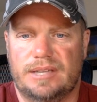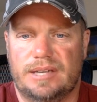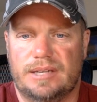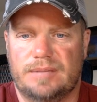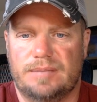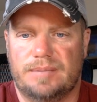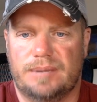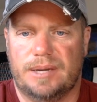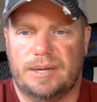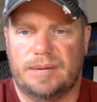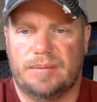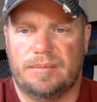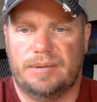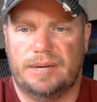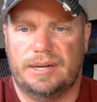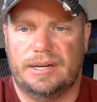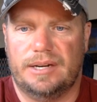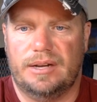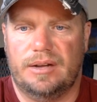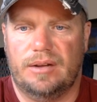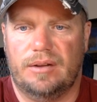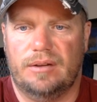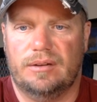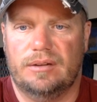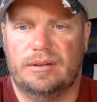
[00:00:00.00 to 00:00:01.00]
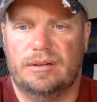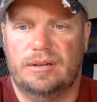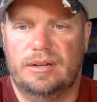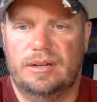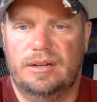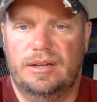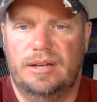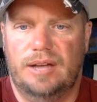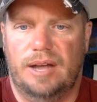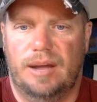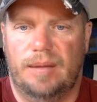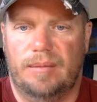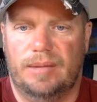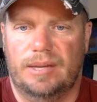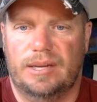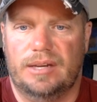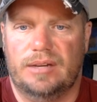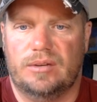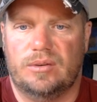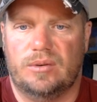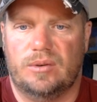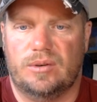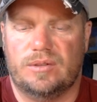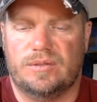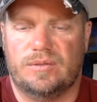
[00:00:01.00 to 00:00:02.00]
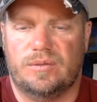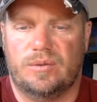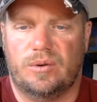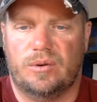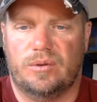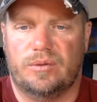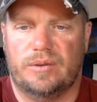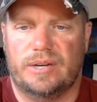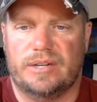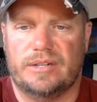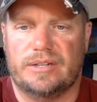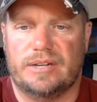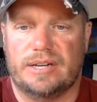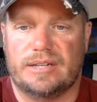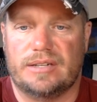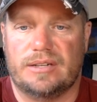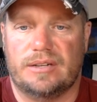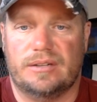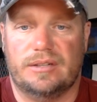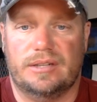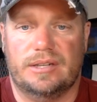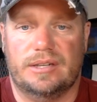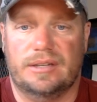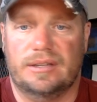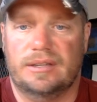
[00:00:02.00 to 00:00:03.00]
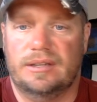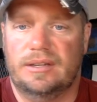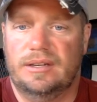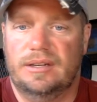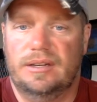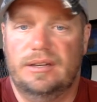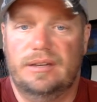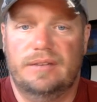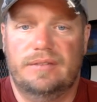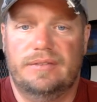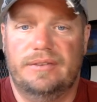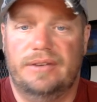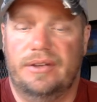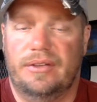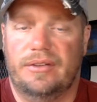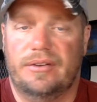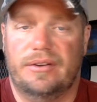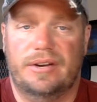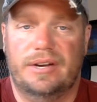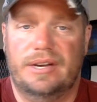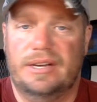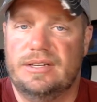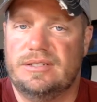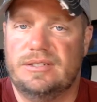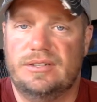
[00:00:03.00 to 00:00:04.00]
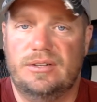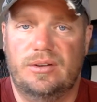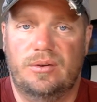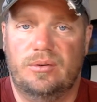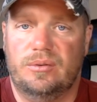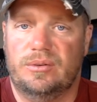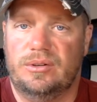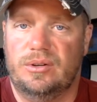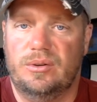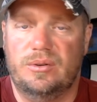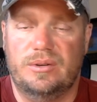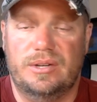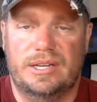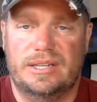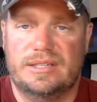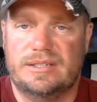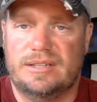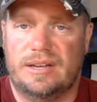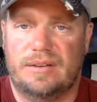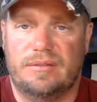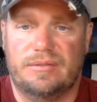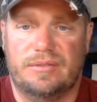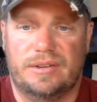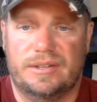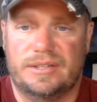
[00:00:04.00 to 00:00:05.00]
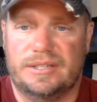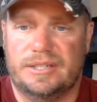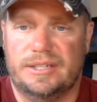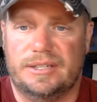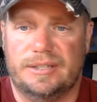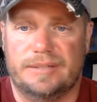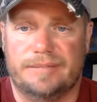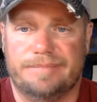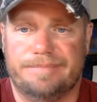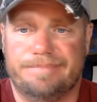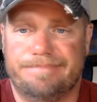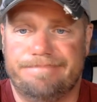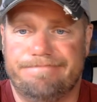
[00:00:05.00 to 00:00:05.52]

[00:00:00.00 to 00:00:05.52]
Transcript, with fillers: pickup right now, and I'm leaning towards Ford Ranger XLT. Phil, there is no new Nissan Frontier.